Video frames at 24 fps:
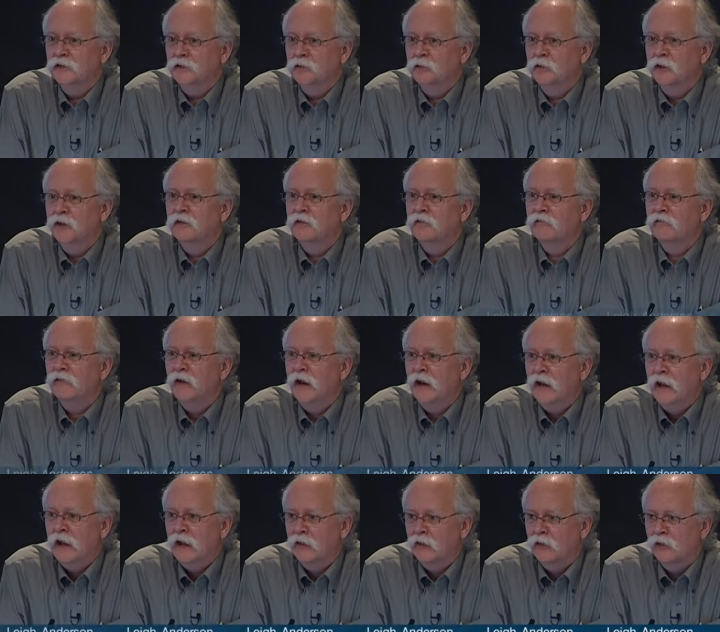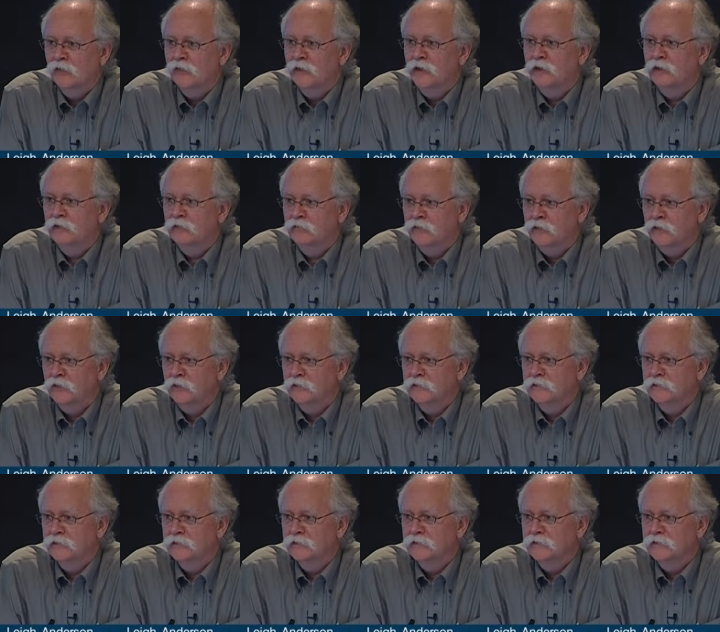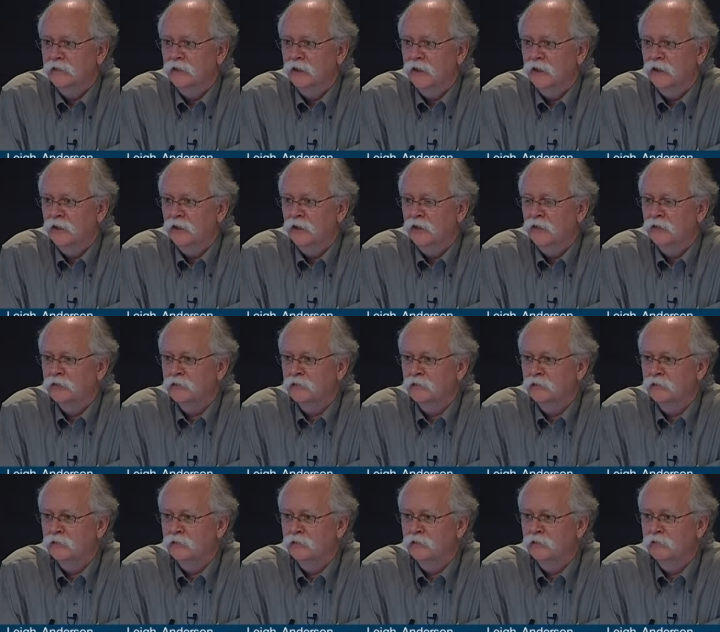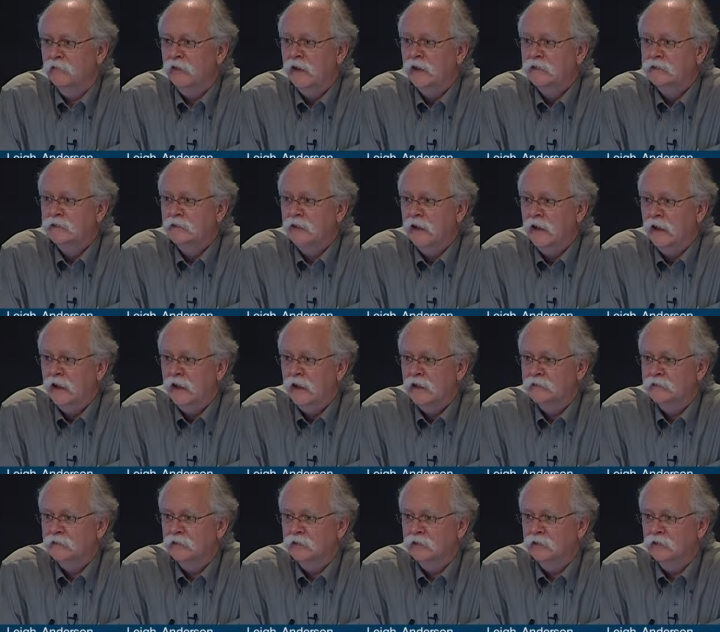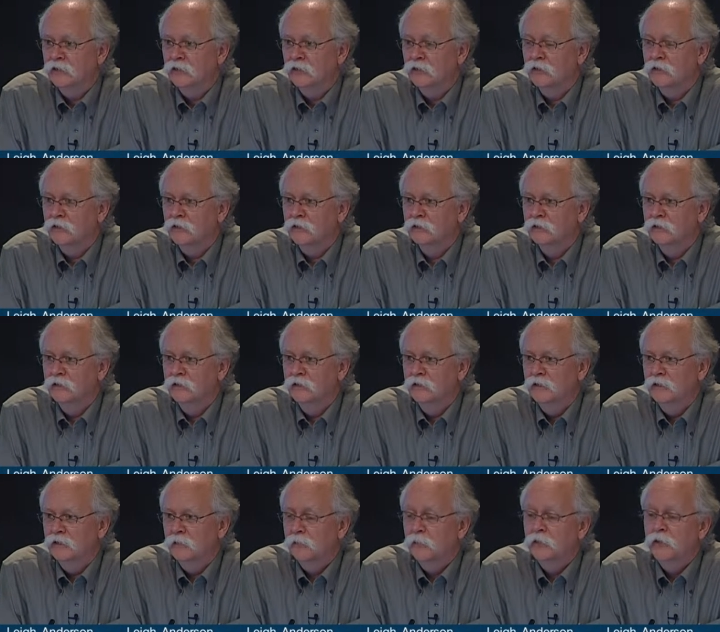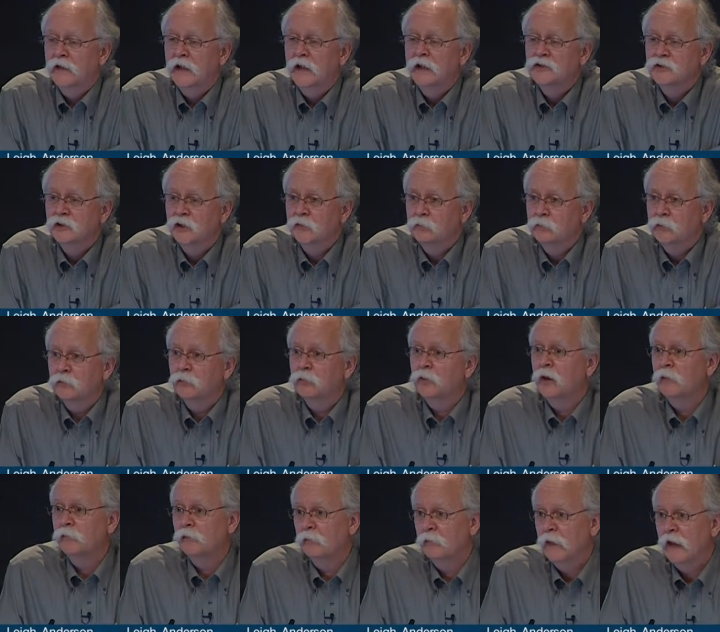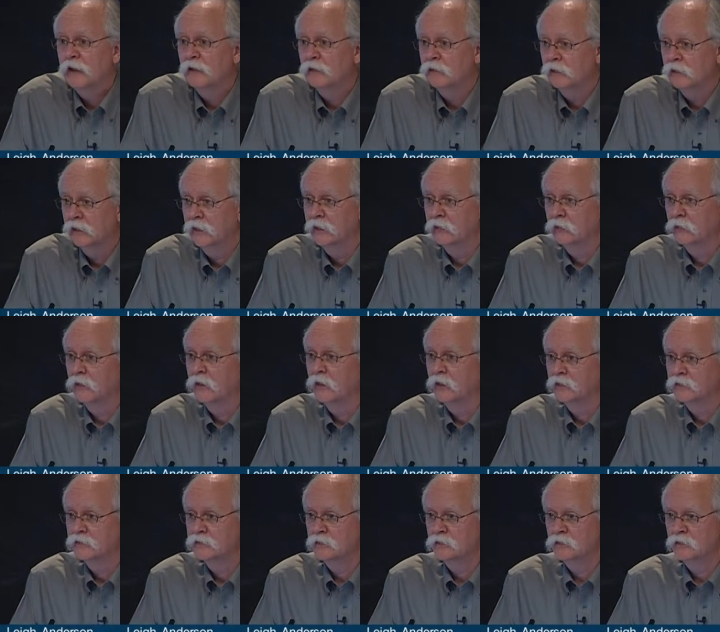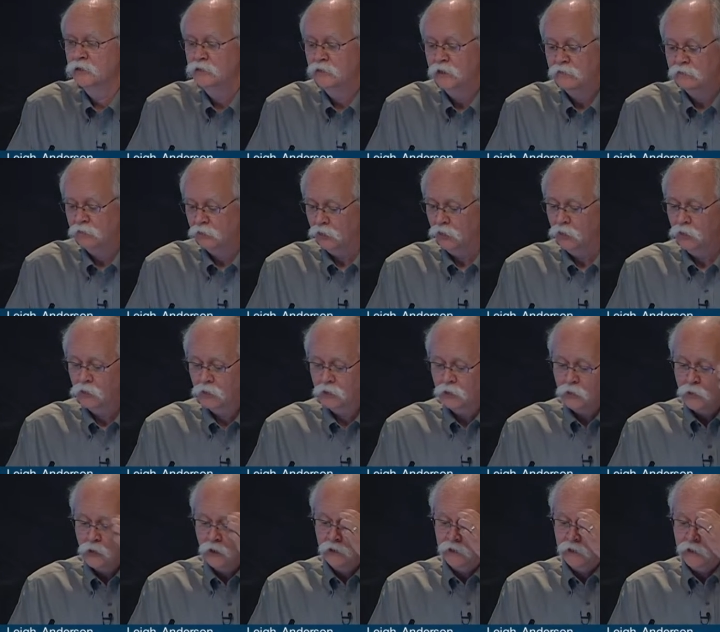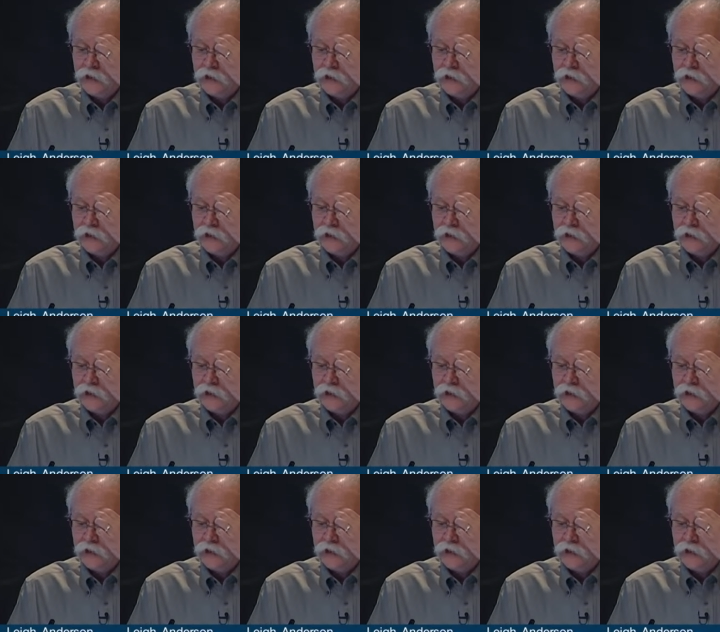you didn't find out all the interferences and other defects in that assay that are going to potentially be problematical later on. So you have a lower quality